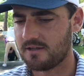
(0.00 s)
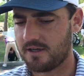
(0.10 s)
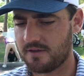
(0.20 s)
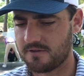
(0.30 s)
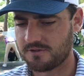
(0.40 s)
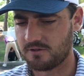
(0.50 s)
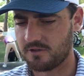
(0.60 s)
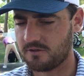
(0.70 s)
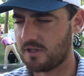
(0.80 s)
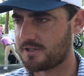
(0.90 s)
Yeah, and there's a
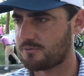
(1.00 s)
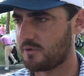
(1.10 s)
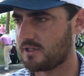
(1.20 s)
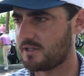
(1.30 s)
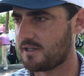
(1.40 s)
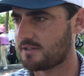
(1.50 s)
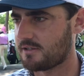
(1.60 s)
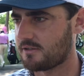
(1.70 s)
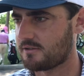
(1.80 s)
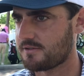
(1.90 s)
little less wind today
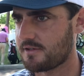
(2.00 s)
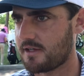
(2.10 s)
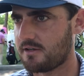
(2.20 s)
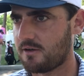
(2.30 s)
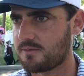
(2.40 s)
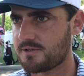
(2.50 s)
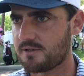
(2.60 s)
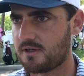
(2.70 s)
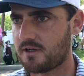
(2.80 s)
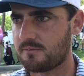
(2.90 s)
too, so that helps.
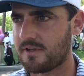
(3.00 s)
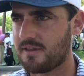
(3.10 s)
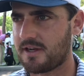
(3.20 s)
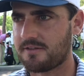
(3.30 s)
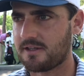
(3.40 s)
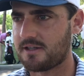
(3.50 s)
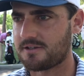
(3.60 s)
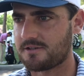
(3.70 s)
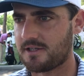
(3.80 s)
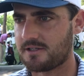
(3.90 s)
And then I think
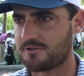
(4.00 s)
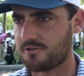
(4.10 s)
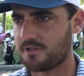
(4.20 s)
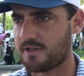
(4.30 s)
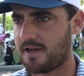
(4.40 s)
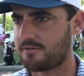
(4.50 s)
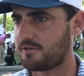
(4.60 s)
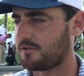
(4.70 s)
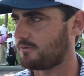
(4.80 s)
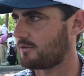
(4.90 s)
yesterday, sort of in the
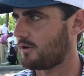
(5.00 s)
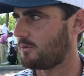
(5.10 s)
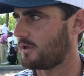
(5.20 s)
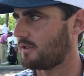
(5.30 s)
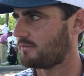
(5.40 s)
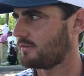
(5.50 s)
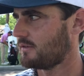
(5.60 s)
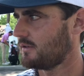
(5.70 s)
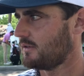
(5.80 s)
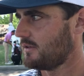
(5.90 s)
afternoon for our wave,
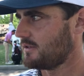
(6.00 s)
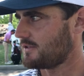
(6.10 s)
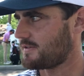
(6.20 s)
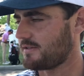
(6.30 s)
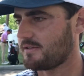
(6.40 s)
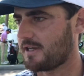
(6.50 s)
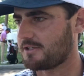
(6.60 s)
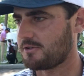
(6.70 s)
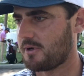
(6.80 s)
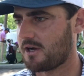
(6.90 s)
just
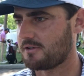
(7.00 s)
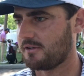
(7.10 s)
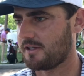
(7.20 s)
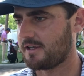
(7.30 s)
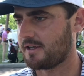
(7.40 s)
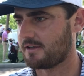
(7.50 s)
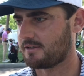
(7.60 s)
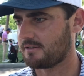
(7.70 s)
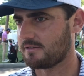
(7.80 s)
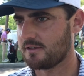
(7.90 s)
that 2 hour delay kind
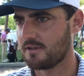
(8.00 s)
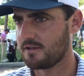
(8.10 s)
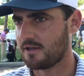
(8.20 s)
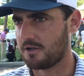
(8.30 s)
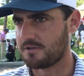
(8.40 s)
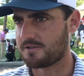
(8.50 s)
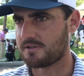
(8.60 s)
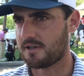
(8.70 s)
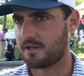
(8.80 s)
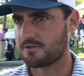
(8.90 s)
of, I
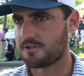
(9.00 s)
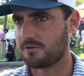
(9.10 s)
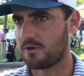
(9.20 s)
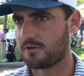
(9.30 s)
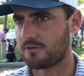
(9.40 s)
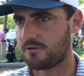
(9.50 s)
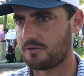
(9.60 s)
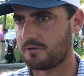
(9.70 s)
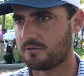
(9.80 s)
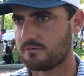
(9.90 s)
think I was two under
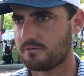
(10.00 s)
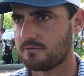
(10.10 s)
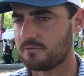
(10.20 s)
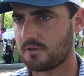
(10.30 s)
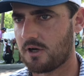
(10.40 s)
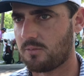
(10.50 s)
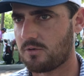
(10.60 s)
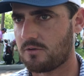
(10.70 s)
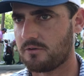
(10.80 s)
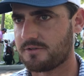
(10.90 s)
through a couple
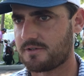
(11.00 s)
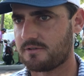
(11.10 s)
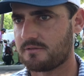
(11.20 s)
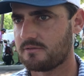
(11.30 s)
holes and